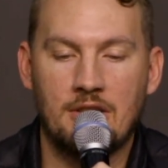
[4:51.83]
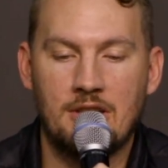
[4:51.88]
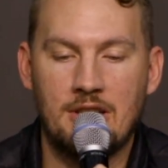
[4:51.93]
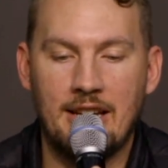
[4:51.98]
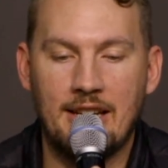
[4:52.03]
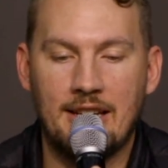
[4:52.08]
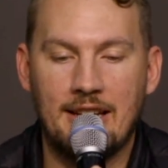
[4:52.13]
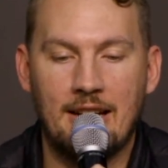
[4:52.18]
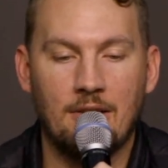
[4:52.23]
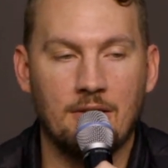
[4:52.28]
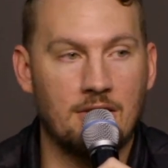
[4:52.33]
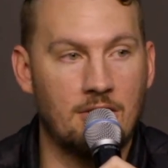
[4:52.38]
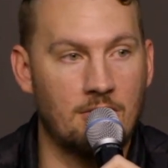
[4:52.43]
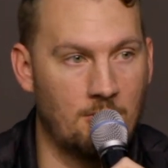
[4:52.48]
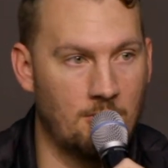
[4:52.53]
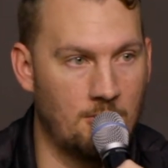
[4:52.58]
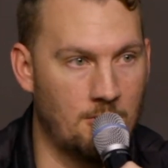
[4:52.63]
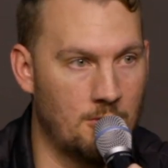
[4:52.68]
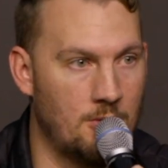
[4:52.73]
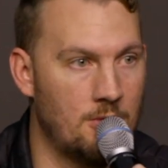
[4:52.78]
take out
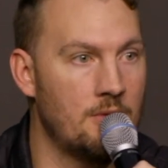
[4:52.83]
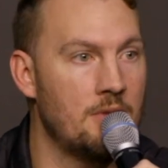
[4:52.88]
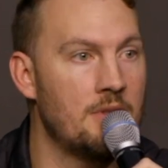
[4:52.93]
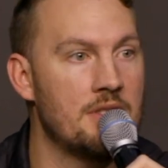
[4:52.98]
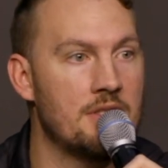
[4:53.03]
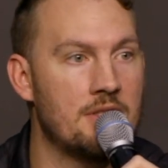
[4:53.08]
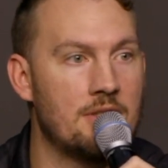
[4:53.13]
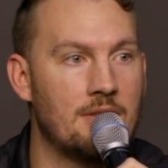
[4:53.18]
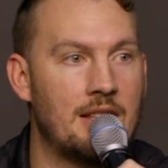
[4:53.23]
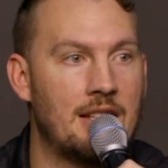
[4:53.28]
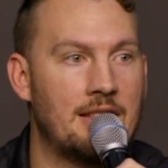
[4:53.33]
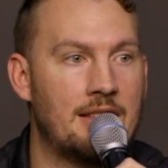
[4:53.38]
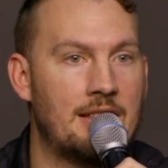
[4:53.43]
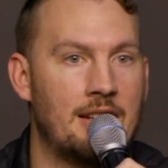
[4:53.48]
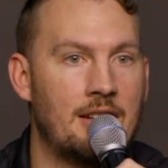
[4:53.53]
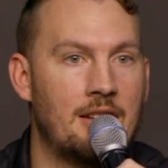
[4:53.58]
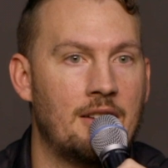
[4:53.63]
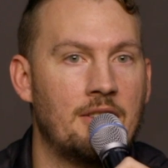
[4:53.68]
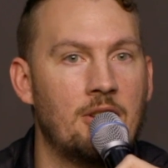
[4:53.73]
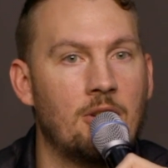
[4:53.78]
their wool so that
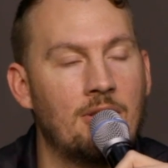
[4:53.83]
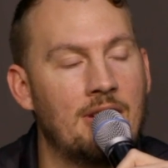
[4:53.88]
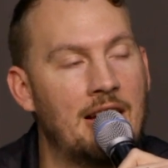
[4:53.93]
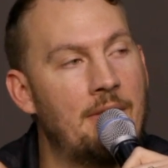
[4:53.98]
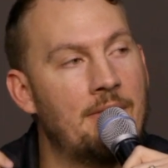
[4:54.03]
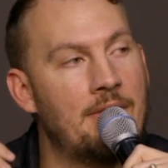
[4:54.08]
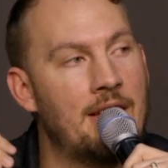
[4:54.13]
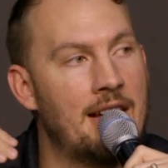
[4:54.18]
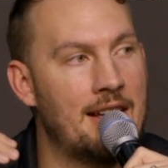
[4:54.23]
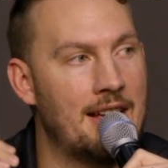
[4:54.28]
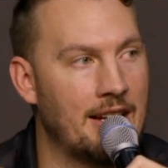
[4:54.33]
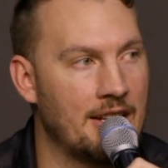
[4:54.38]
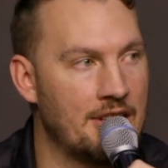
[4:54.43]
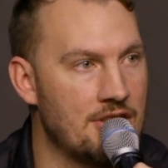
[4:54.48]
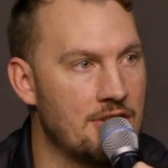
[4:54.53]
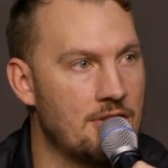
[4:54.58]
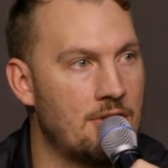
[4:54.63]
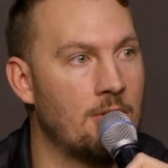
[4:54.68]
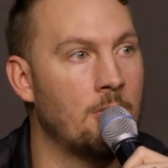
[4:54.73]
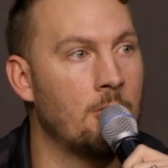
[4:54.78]
they don't have that
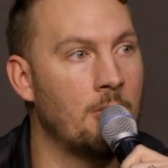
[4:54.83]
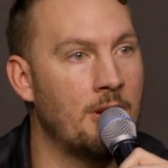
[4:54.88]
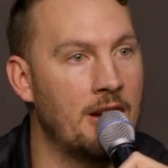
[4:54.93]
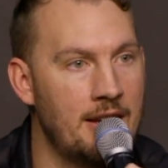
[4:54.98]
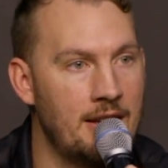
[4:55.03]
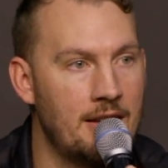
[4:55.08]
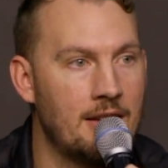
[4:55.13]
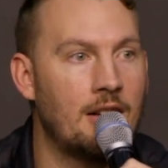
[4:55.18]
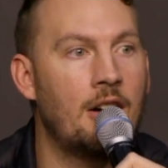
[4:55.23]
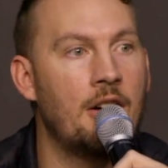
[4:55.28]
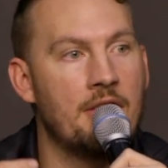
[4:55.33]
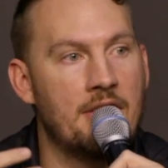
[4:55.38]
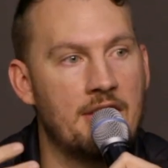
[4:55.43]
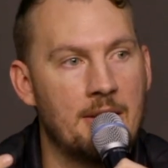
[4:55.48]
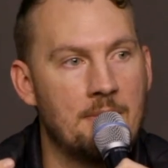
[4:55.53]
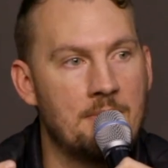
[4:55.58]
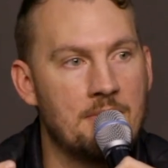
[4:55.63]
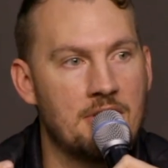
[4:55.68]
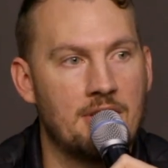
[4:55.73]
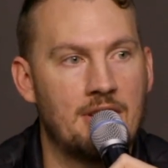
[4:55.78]
extra weight on
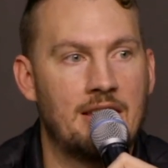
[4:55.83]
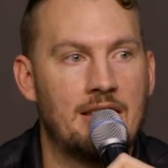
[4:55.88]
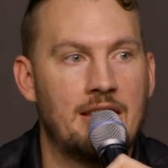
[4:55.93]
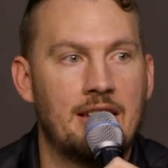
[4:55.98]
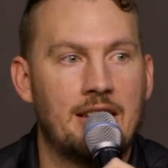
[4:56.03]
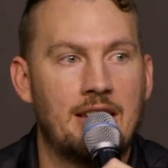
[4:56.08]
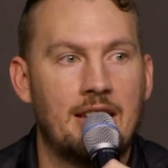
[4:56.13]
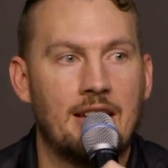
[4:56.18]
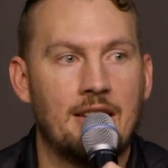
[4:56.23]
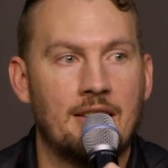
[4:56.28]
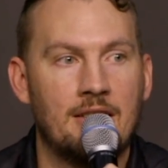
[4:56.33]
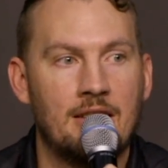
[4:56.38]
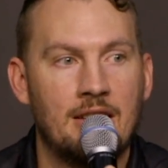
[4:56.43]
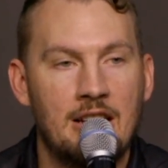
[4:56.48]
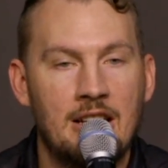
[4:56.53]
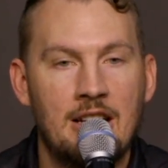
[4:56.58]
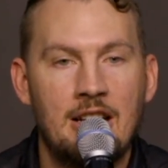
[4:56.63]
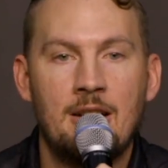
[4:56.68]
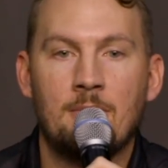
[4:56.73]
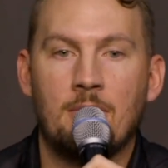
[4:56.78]
them, so that they can
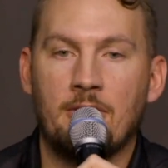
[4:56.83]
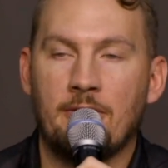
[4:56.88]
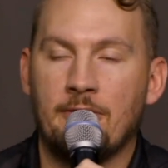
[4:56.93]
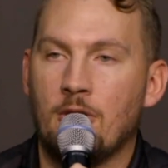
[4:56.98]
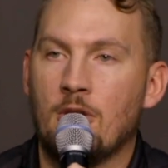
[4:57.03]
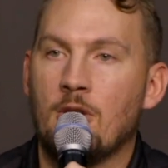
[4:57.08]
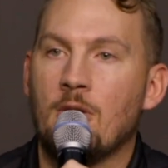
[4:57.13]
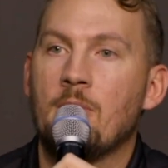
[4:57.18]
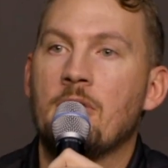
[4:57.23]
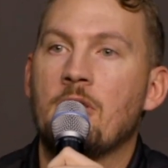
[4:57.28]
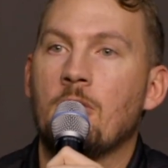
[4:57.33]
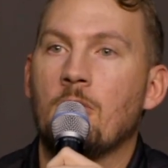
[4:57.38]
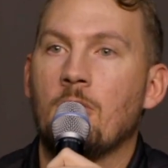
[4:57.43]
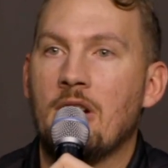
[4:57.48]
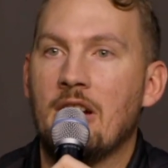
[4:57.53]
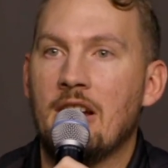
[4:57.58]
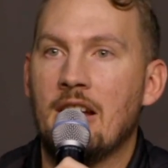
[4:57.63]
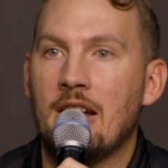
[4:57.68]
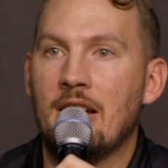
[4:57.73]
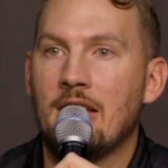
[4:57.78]
perform the
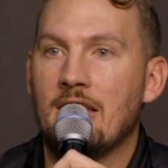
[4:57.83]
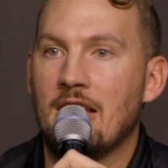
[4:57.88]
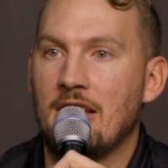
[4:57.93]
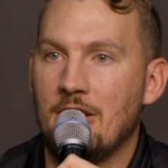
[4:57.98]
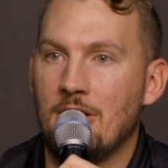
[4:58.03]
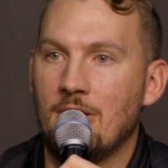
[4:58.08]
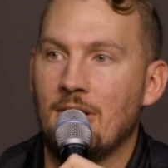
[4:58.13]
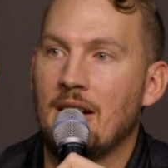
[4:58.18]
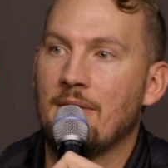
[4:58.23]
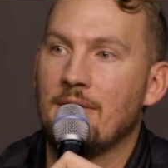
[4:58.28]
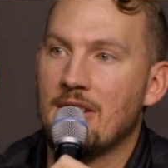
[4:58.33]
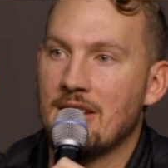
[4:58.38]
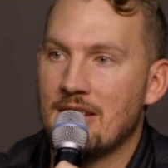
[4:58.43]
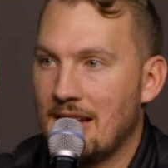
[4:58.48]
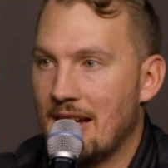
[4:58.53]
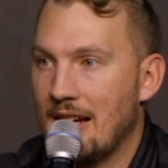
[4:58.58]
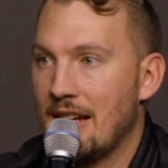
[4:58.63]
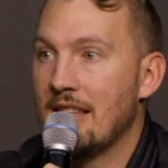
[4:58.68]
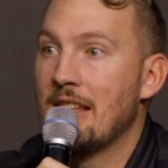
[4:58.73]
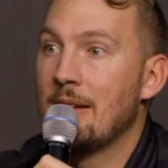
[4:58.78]
way that you have
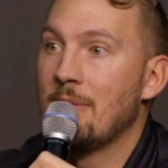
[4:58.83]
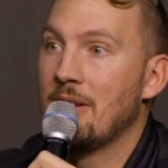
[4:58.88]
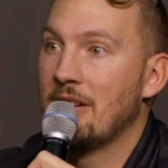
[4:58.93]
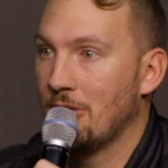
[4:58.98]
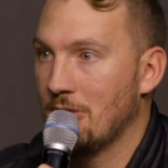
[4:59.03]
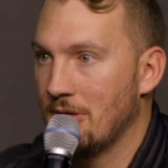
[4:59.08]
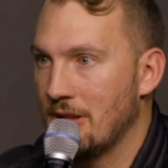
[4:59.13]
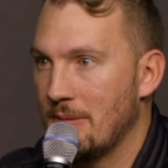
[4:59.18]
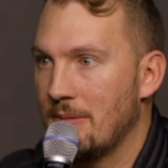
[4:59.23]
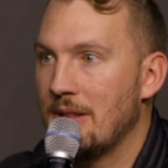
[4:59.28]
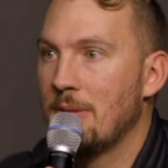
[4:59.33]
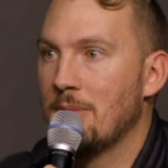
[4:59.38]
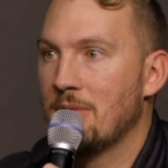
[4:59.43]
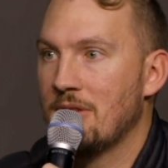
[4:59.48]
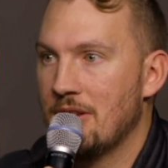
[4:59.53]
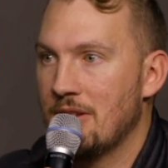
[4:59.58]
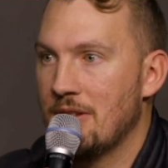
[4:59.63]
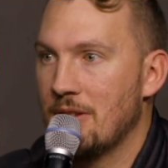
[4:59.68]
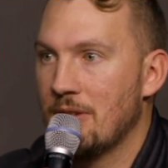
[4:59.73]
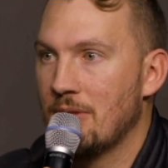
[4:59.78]
designed them and equipped them
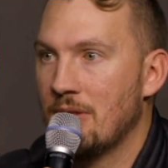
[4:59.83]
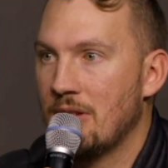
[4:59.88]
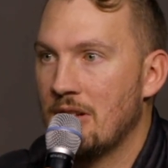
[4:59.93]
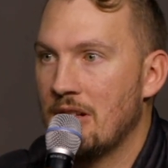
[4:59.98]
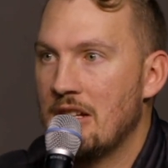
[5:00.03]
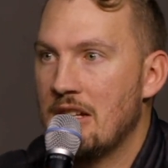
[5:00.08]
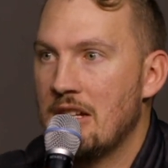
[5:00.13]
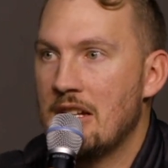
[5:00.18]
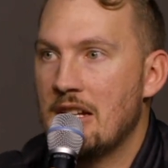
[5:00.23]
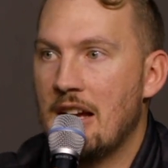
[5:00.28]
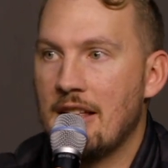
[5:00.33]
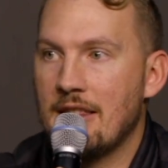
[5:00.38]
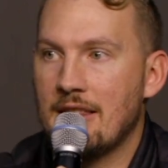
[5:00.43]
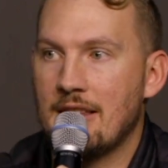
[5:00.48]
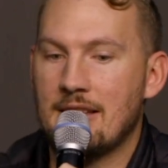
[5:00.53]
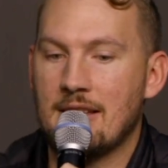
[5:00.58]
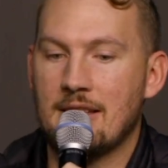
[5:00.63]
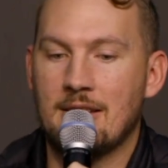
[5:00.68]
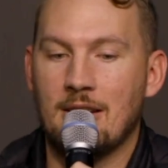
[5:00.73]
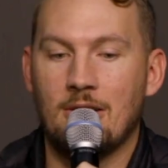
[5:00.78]
to do. And
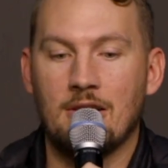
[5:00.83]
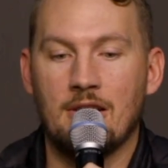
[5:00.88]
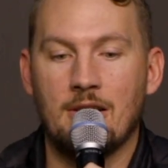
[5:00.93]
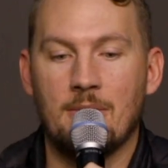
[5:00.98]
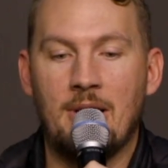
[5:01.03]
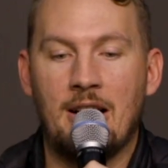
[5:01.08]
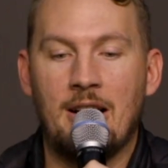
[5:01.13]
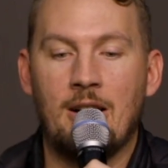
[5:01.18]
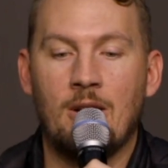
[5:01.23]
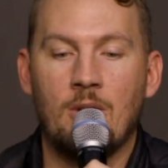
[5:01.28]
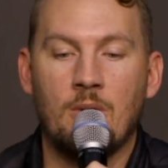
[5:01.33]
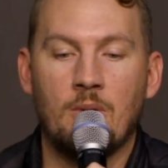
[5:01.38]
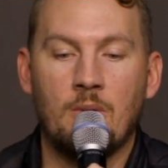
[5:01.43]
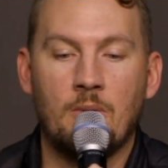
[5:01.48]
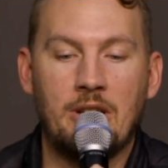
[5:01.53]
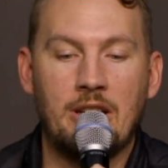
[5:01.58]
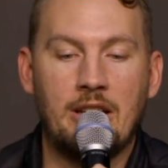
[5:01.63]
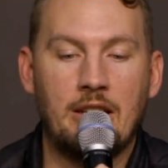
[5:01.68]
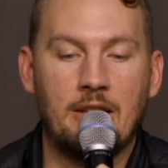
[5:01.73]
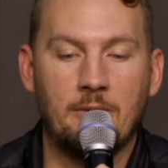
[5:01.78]
this is all about,
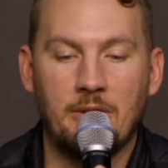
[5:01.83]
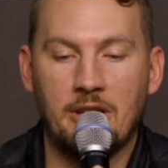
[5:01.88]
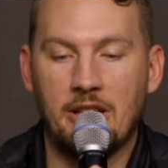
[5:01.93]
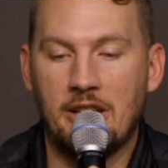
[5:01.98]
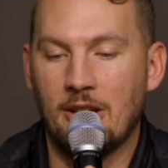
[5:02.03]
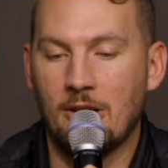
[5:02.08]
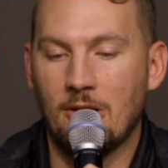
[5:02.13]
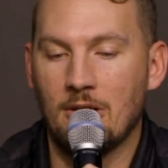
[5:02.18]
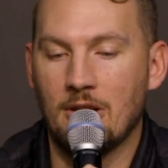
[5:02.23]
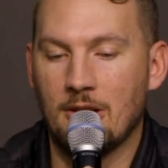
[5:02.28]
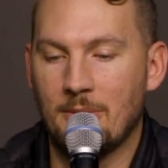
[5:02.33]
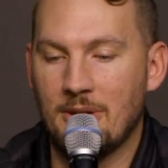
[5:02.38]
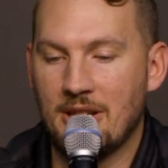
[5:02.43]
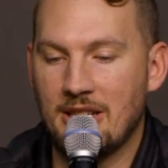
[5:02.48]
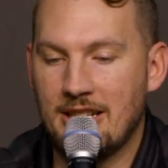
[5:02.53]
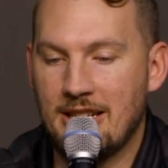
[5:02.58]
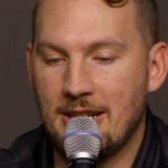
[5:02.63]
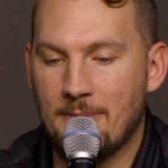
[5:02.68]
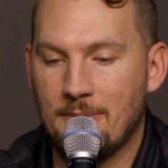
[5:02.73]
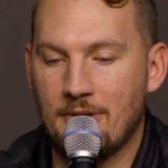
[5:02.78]
we can go a little
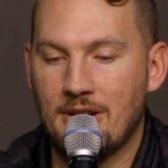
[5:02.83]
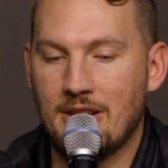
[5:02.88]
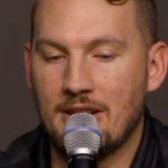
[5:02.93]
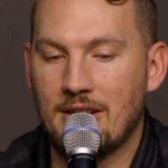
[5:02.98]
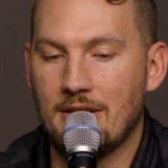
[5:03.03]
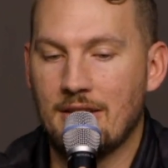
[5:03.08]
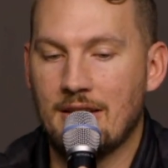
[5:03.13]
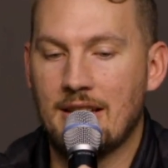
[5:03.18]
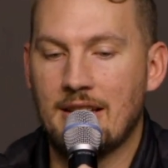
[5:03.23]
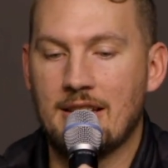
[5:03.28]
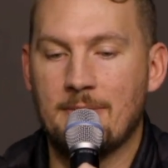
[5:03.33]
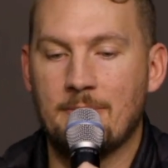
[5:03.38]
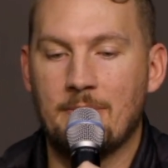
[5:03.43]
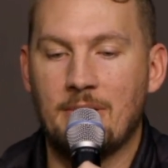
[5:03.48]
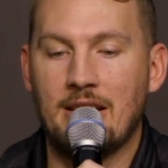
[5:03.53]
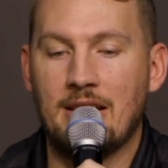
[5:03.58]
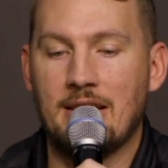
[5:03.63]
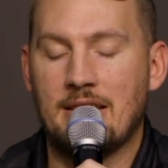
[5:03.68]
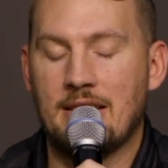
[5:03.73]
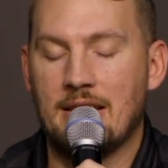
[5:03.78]
bit deeper into this,
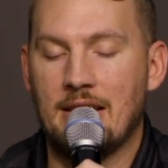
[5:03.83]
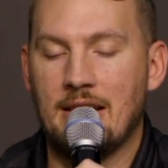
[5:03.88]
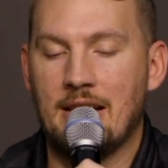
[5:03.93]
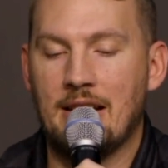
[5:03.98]
but it